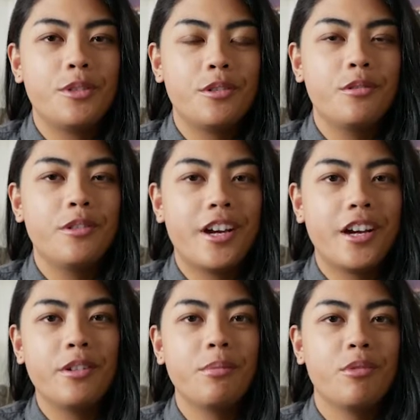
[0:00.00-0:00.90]
to the
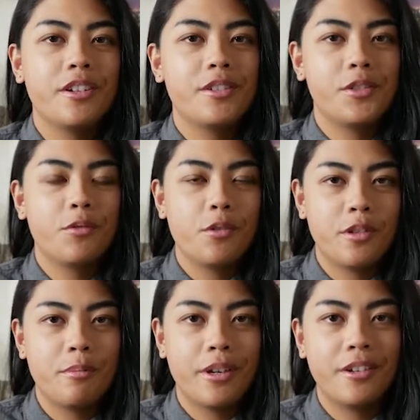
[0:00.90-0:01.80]
hiring process
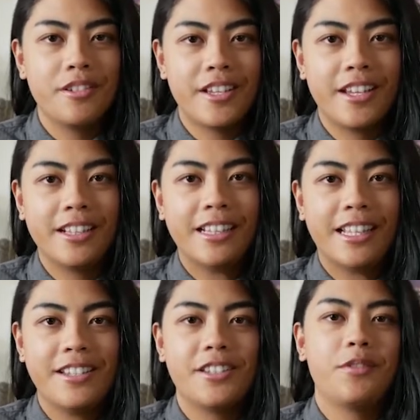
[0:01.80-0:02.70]
for the Bells and
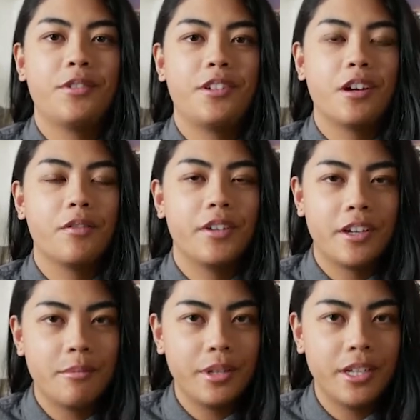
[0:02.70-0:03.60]
Laces Photography
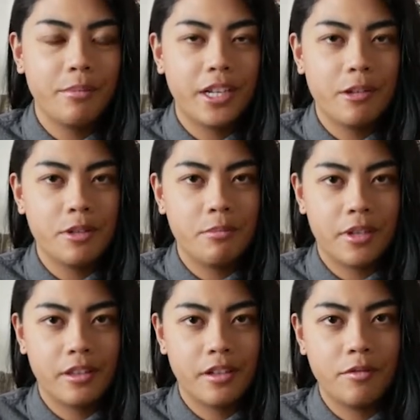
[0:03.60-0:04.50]
Company. My name is
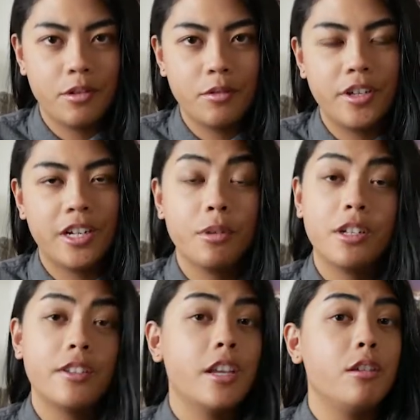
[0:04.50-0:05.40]
Meg Levu, and I'm
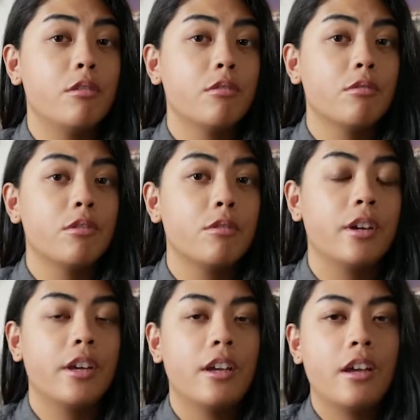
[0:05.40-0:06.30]
going to take you
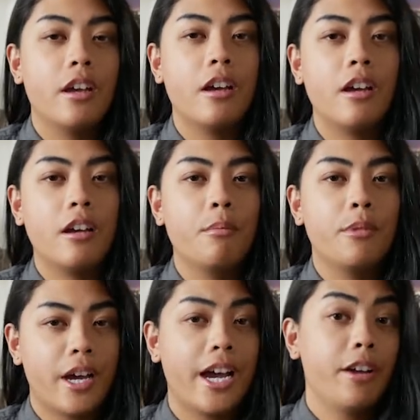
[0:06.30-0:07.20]
through
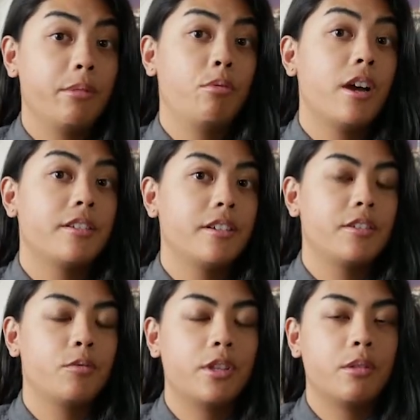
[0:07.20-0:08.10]
the hiring
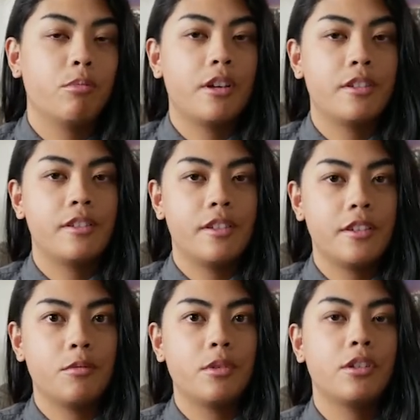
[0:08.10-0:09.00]
process and what the process
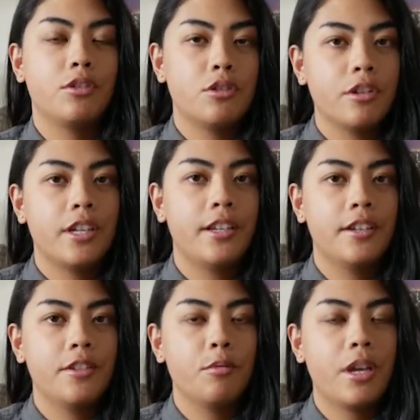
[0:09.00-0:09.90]
is and what the journey
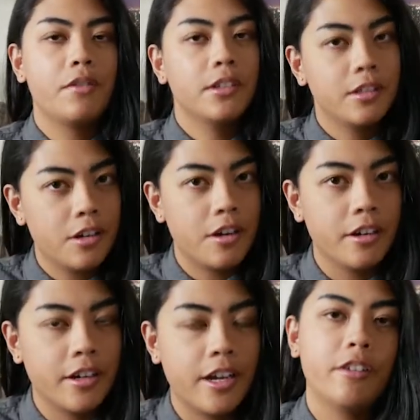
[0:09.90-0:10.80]
is. We have a
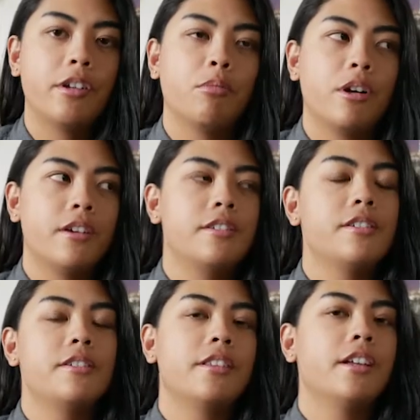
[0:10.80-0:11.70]
long hiring
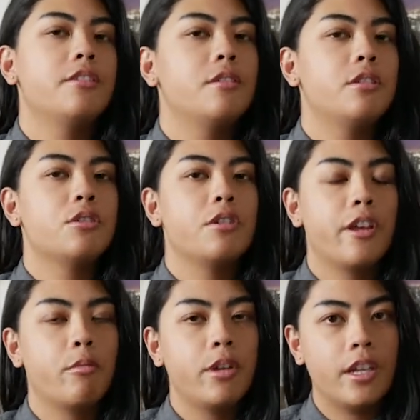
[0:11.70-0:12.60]
process, and that's to ensure
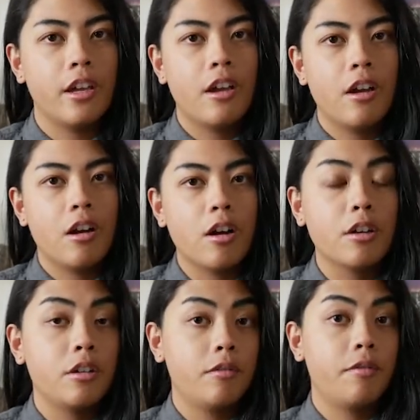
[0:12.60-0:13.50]
that we are
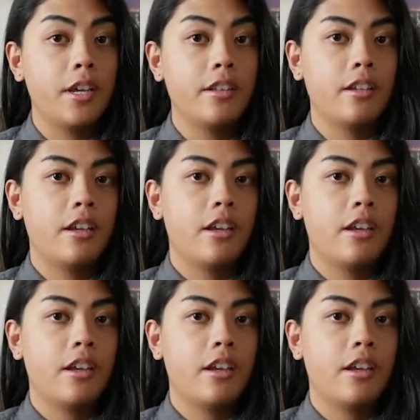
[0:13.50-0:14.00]
a good fit